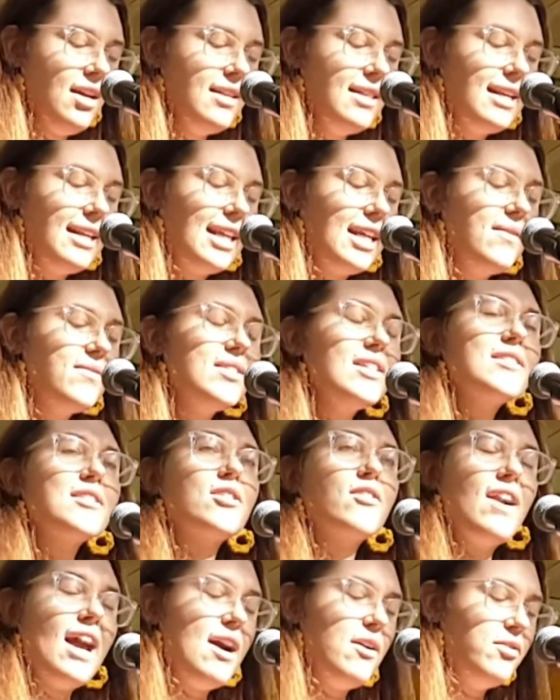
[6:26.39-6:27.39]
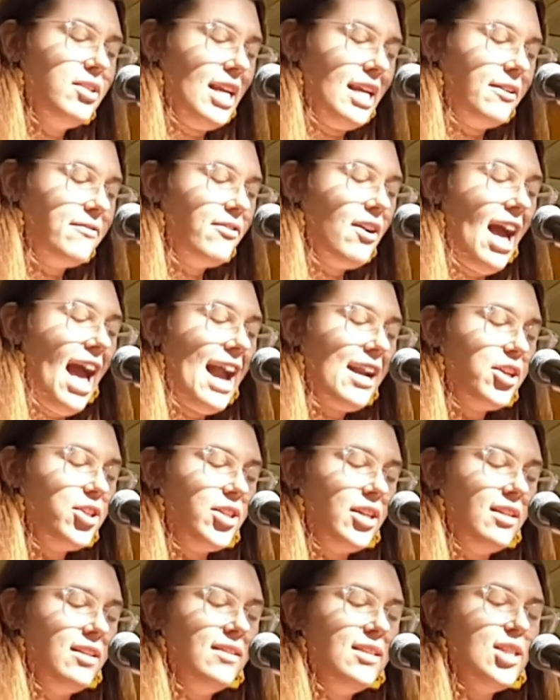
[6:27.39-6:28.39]
that gives us a grounding for
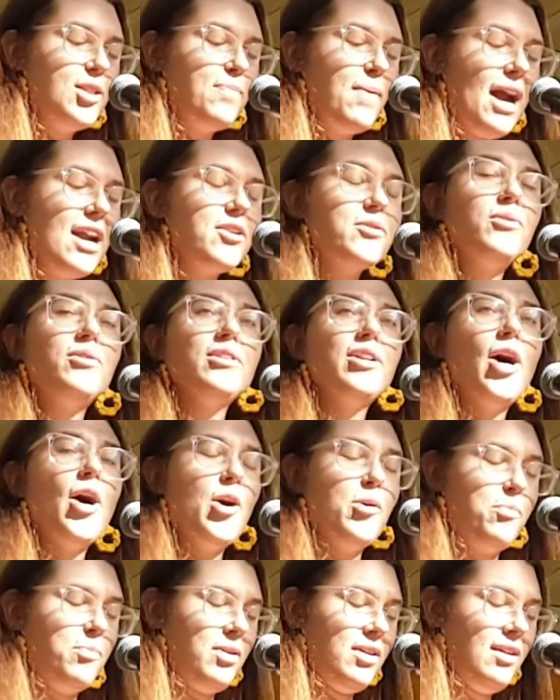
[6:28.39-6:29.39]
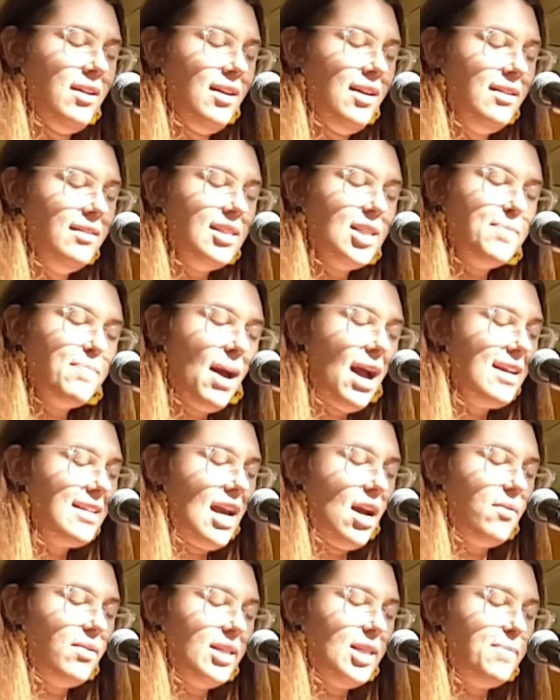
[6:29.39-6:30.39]
action despite all hope, despite
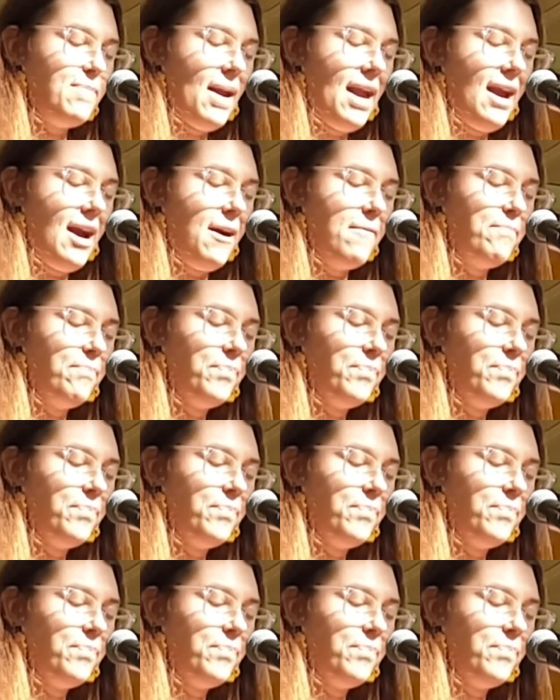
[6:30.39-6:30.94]
our despair.